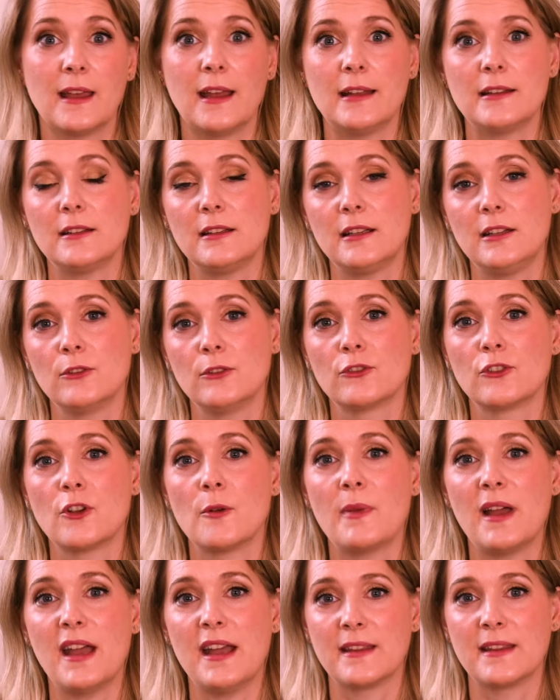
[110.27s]
and
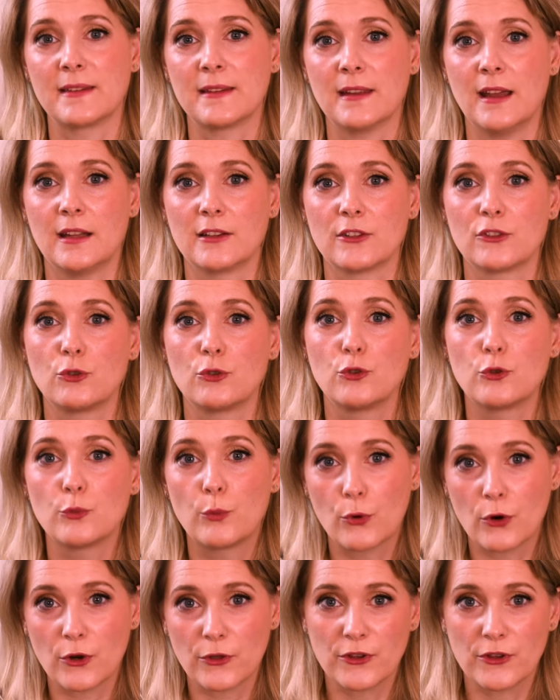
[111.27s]
Tinosorb S, and to
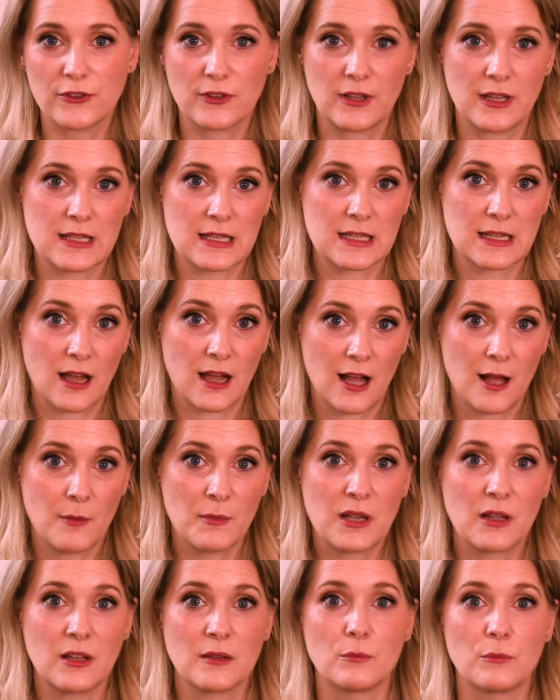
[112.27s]
support the skin
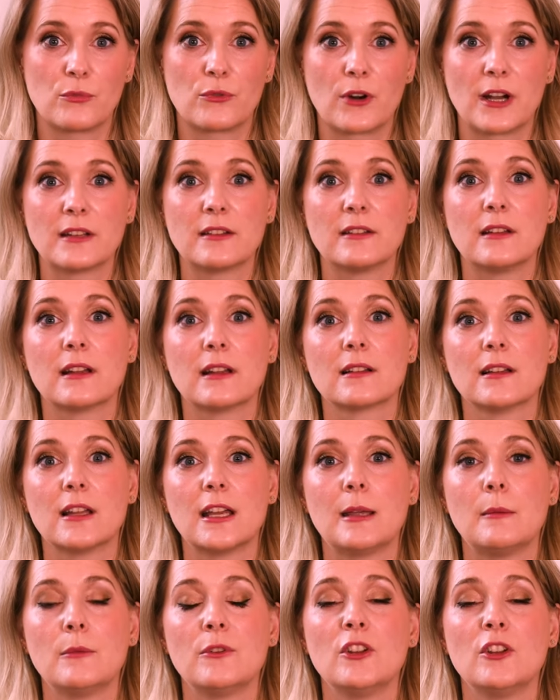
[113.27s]
calming and brightening
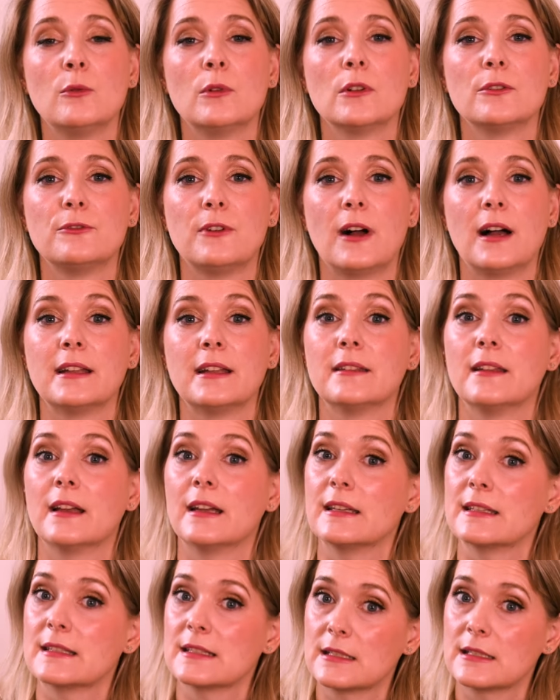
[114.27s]
claims, you will find
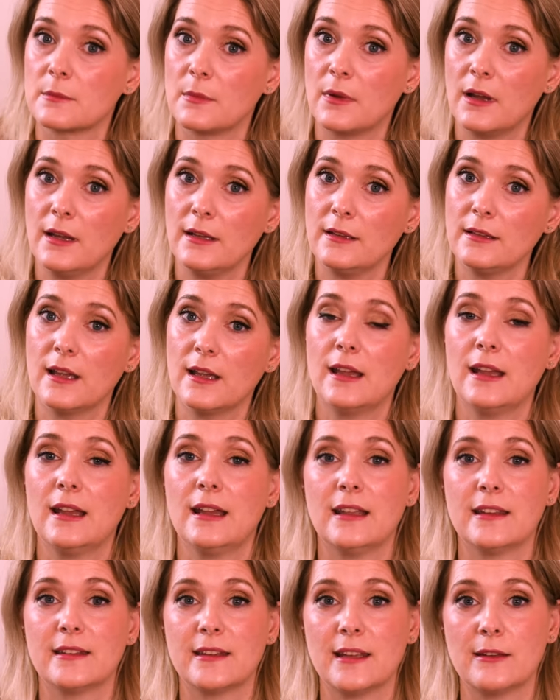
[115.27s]
niacinamide,
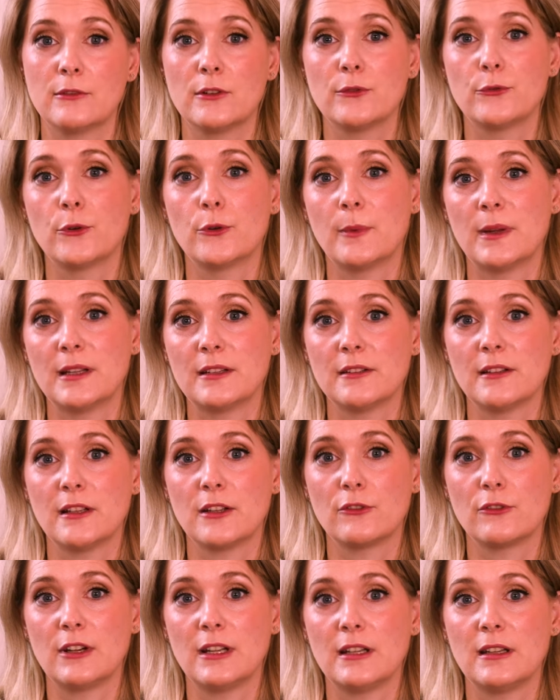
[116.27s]
several fermented
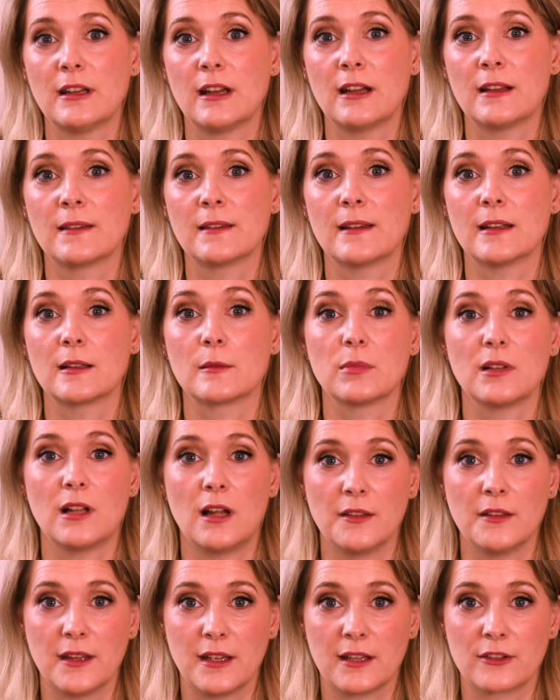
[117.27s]
ingredients and
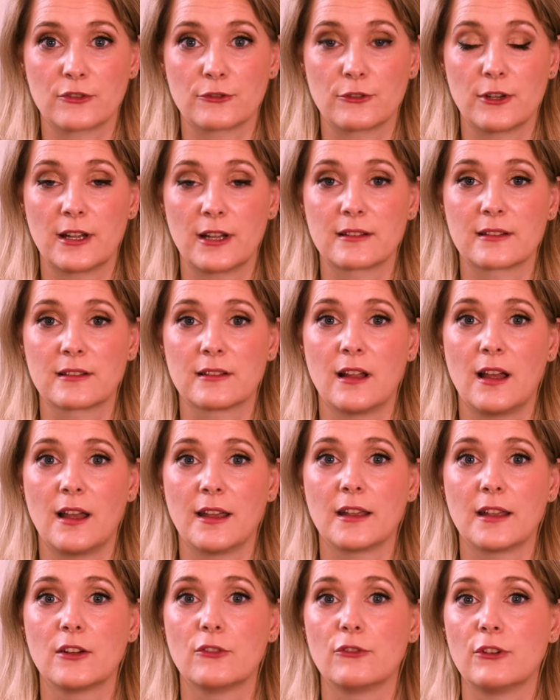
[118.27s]
plant extracts
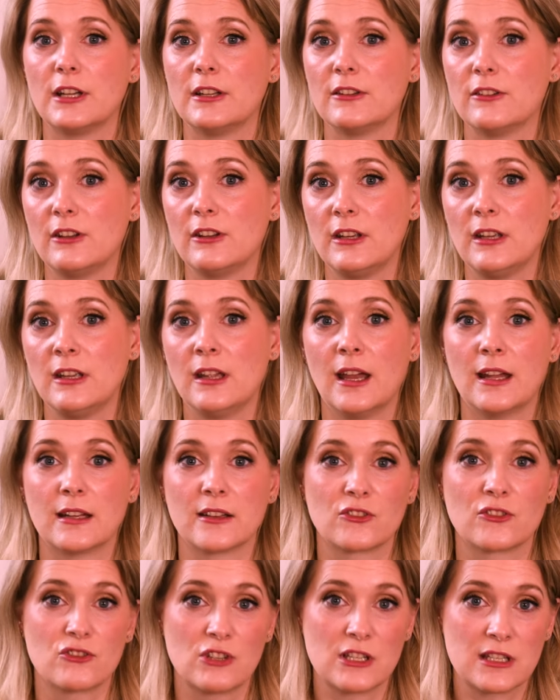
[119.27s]
like green tea
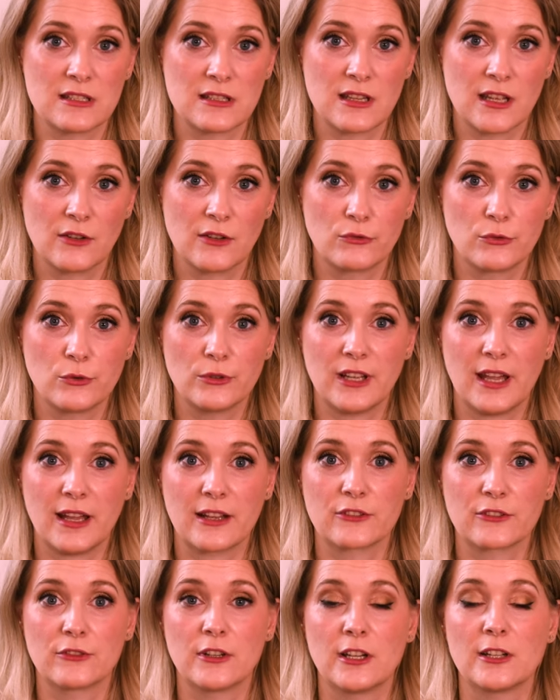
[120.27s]
and ginseng root
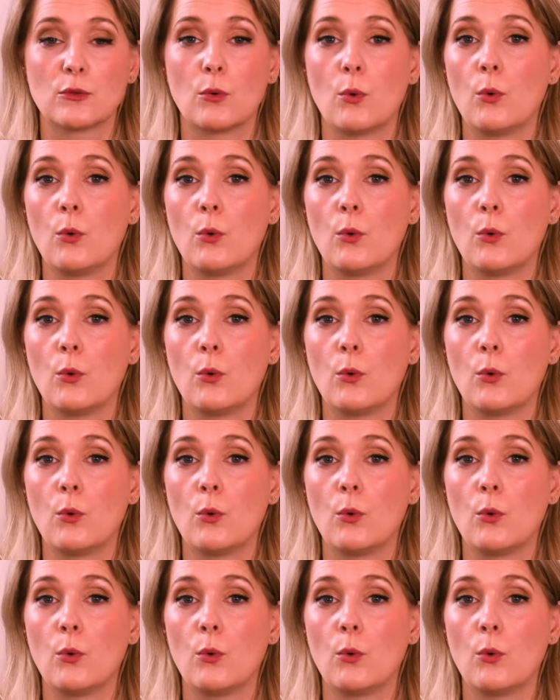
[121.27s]
extract,